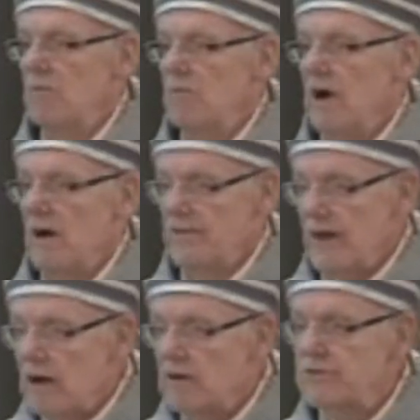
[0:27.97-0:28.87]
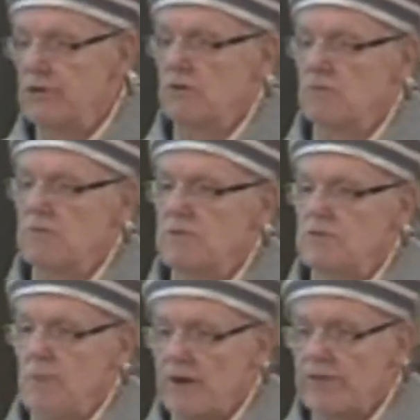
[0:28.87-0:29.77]
We are there to
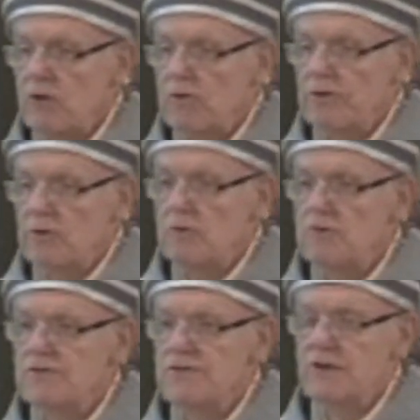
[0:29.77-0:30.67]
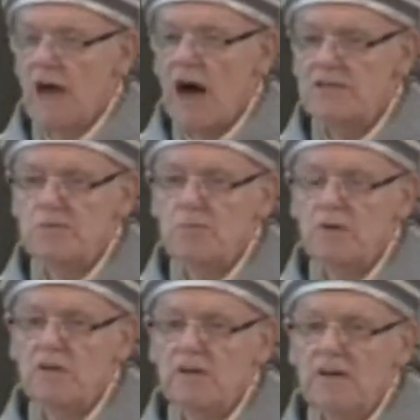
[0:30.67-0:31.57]
spread the good news of the
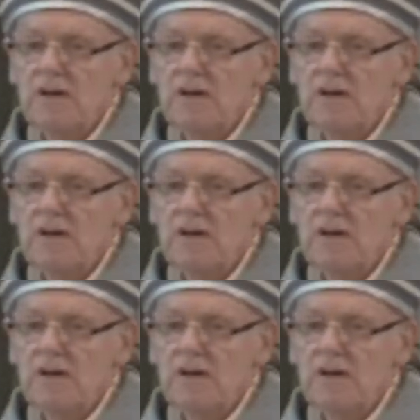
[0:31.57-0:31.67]
gospel,